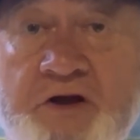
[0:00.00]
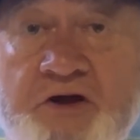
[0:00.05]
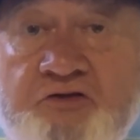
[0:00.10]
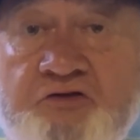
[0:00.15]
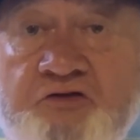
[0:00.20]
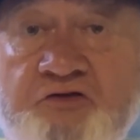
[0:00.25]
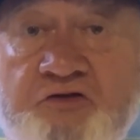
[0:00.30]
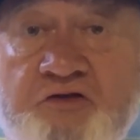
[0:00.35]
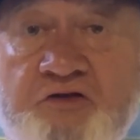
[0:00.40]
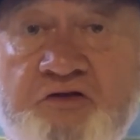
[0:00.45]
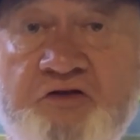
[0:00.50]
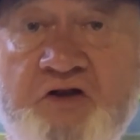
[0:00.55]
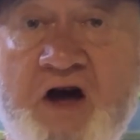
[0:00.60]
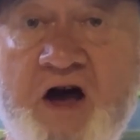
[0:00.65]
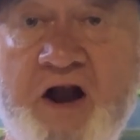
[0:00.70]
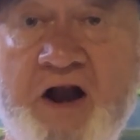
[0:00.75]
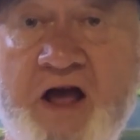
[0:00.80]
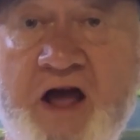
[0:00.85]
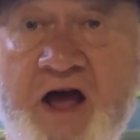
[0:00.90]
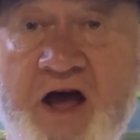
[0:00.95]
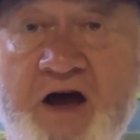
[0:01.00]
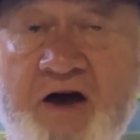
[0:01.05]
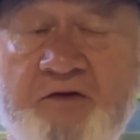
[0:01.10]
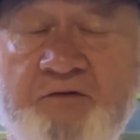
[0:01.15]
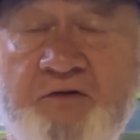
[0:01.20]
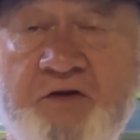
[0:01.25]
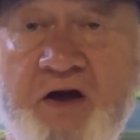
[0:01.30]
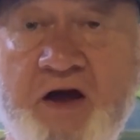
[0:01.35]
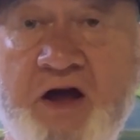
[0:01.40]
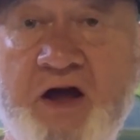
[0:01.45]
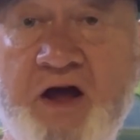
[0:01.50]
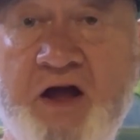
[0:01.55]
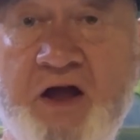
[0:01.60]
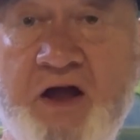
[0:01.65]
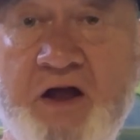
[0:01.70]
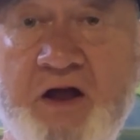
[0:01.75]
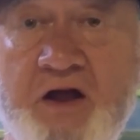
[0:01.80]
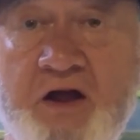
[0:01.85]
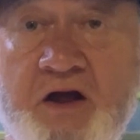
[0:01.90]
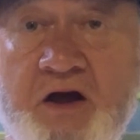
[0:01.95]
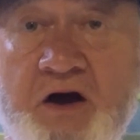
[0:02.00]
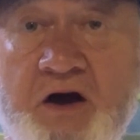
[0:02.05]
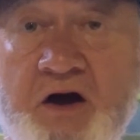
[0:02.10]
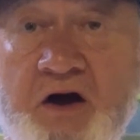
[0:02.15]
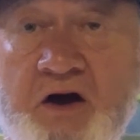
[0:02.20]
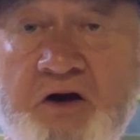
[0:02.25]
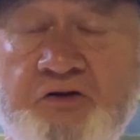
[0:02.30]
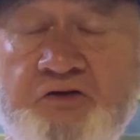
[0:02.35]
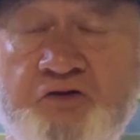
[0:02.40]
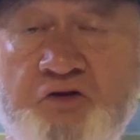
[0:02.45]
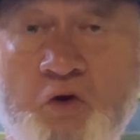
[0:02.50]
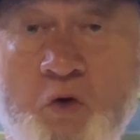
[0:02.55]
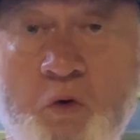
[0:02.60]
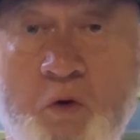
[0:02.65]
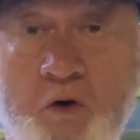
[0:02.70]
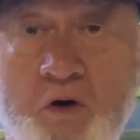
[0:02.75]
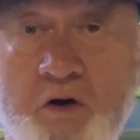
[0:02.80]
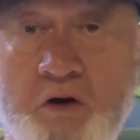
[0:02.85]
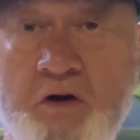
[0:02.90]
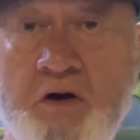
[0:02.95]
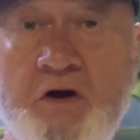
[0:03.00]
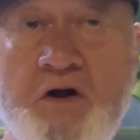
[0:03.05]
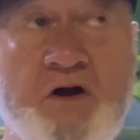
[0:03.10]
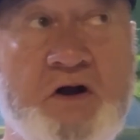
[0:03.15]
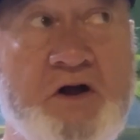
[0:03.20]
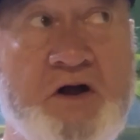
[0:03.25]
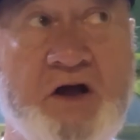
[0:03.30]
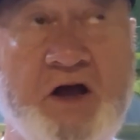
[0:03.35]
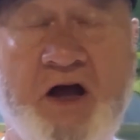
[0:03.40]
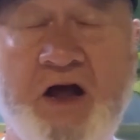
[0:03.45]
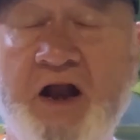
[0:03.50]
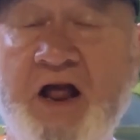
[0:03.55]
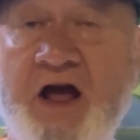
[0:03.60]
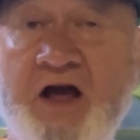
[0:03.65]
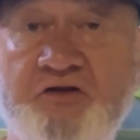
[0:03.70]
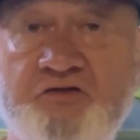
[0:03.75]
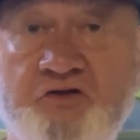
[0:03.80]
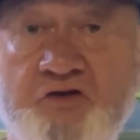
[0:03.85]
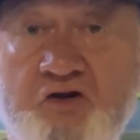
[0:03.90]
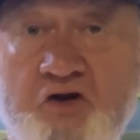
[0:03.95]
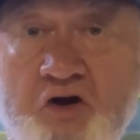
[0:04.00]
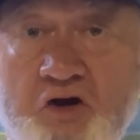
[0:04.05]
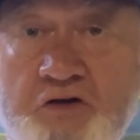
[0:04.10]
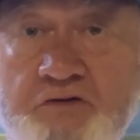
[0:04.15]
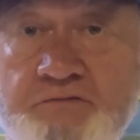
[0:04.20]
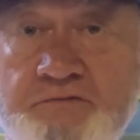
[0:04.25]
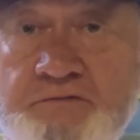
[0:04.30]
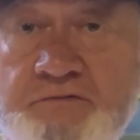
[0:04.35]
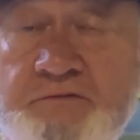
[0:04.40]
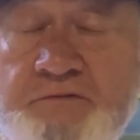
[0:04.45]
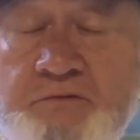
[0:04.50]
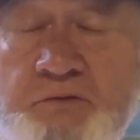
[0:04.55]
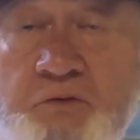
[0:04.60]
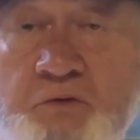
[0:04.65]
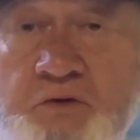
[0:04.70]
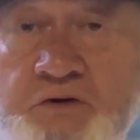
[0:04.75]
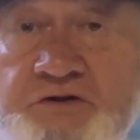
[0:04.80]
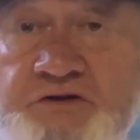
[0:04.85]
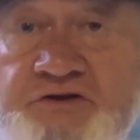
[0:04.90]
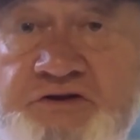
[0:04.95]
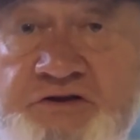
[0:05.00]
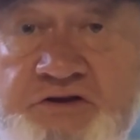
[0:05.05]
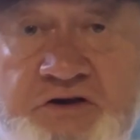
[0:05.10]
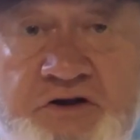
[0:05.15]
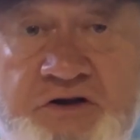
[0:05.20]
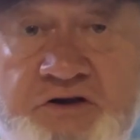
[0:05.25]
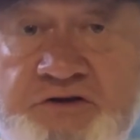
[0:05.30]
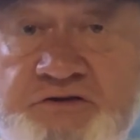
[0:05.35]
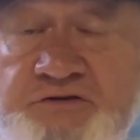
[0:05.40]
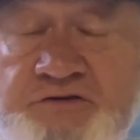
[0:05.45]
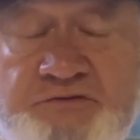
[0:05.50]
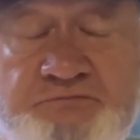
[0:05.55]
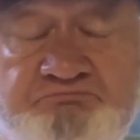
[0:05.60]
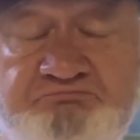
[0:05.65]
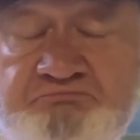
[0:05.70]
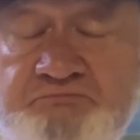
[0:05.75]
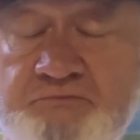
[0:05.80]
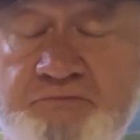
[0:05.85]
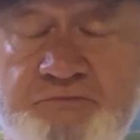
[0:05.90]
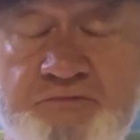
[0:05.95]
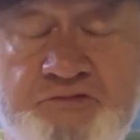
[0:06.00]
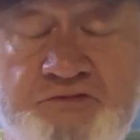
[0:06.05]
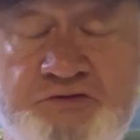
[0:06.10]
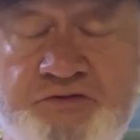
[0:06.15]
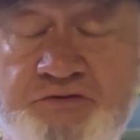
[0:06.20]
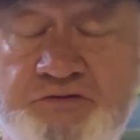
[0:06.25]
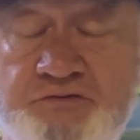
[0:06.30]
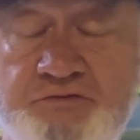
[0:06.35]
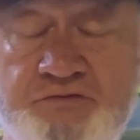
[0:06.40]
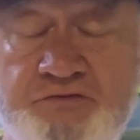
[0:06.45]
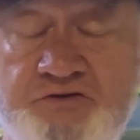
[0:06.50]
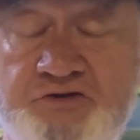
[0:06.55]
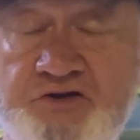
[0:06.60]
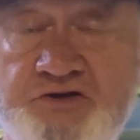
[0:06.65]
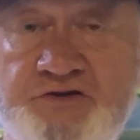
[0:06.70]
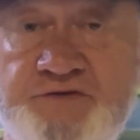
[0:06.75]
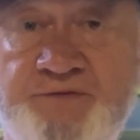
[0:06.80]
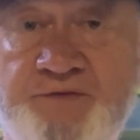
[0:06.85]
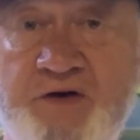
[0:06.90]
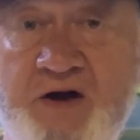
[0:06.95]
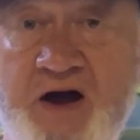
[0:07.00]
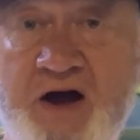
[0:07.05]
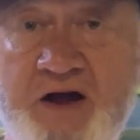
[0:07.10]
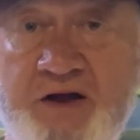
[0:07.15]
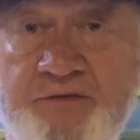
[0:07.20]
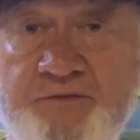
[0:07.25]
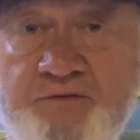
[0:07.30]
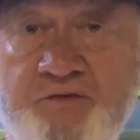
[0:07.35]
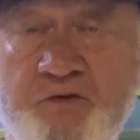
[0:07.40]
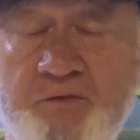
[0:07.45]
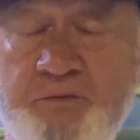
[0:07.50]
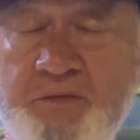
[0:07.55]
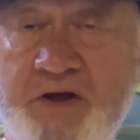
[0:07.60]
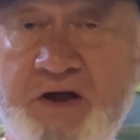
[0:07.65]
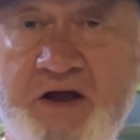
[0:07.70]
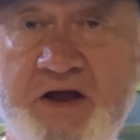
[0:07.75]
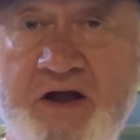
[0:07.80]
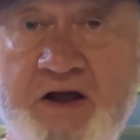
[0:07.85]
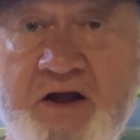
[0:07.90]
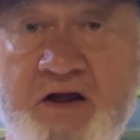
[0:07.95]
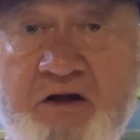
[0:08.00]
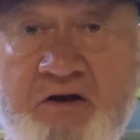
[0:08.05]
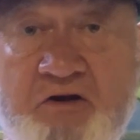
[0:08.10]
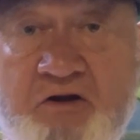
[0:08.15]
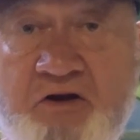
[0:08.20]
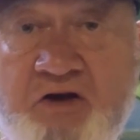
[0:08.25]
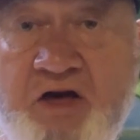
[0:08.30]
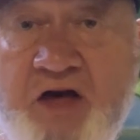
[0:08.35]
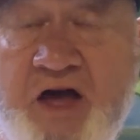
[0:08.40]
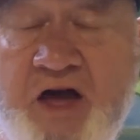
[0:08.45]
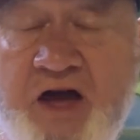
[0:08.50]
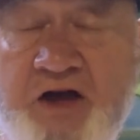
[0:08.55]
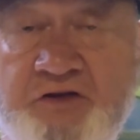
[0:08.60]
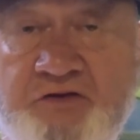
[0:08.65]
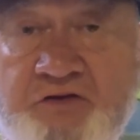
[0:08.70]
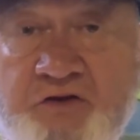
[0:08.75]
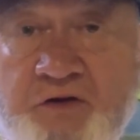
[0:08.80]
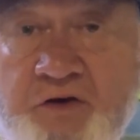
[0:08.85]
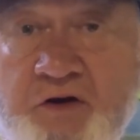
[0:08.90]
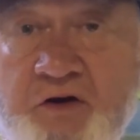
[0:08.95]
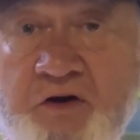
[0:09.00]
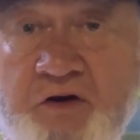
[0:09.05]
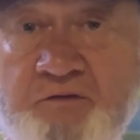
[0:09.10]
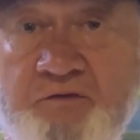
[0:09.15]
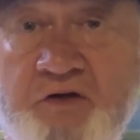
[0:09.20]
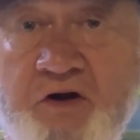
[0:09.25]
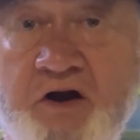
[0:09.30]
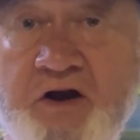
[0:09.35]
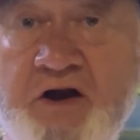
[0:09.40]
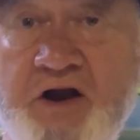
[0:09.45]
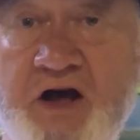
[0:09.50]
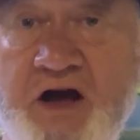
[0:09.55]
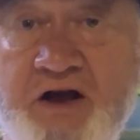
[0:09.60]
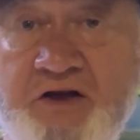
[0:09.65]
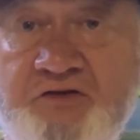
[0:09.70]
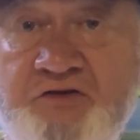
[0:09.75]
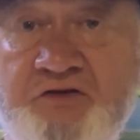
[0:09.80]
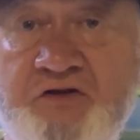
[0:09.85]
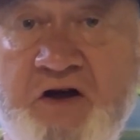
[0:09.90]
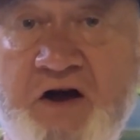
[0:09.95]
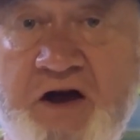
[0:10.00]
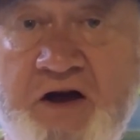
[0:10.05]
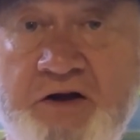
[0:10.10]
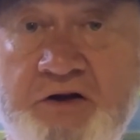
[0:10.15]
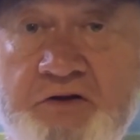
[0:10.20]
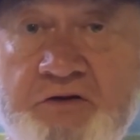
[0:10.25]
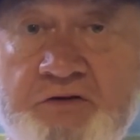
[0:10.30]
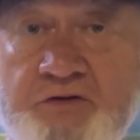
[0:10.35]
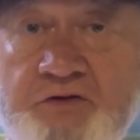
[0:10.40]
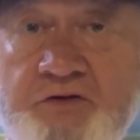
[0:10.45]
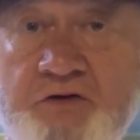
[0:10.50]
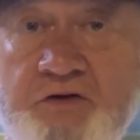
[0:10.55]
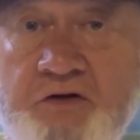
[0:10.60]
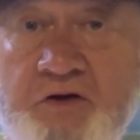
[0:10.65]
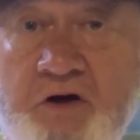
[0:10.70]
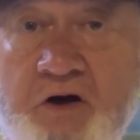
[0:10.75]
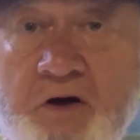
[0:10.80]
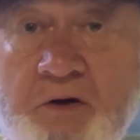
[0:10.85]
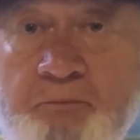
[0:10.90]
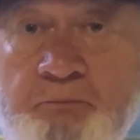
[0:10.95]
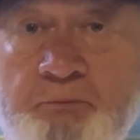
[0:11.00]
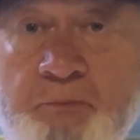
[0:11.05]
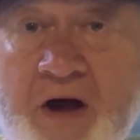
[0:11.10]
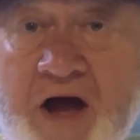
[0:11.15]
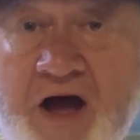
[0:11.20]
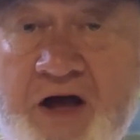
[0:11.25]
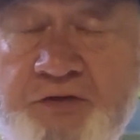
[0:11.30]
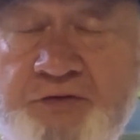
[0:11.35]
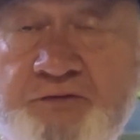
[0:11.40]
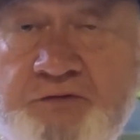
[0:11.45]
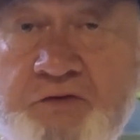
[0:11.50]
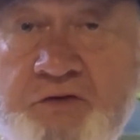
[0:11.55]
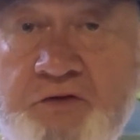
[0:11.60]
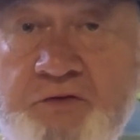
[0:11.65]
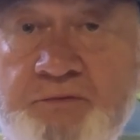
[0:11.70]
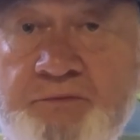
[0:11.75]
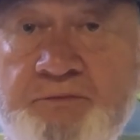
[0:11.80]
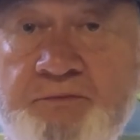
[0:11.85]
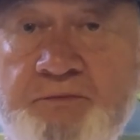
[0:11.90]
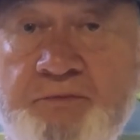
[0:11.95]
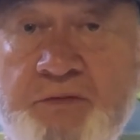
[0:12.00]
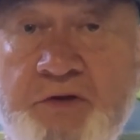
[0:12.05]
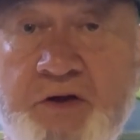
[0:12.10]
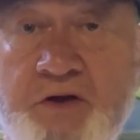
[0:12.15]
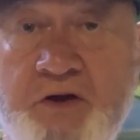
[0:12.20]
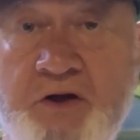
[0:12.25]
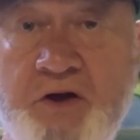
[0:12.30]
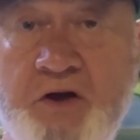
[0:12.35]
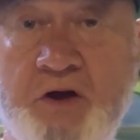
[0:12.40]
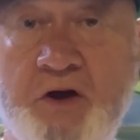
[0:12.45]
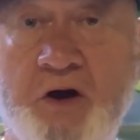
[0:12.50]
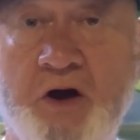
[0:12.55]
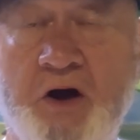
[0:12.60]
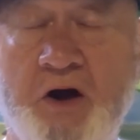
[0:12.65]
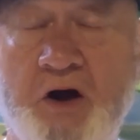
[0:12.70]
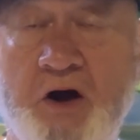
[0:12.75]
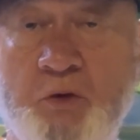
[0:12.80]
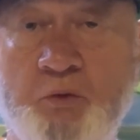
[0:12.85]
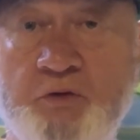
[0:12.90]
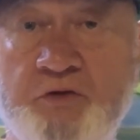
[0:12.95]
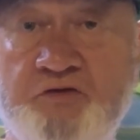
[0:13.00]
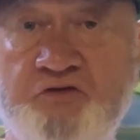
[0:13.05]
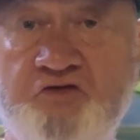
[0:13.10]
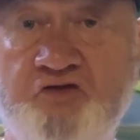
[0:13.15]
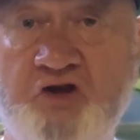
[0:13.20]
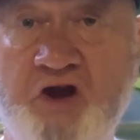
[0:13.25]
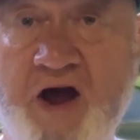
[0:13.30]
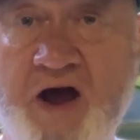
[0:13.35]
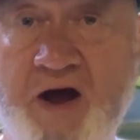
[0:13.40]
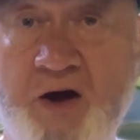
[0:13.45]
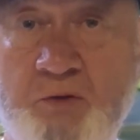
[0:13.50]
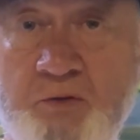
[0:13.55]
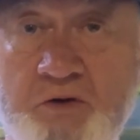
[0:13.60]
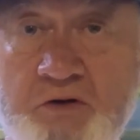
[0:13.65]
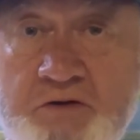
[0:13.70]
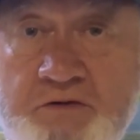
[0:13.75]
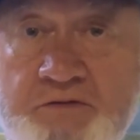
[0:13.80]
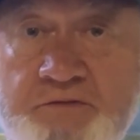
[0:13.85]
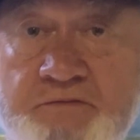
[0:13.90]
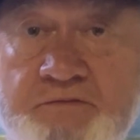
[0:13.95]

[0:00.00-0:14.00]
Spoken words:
It just does not have a door. It has a curtain, which is just fine for me. It has a very nice tiled bathroom with shower.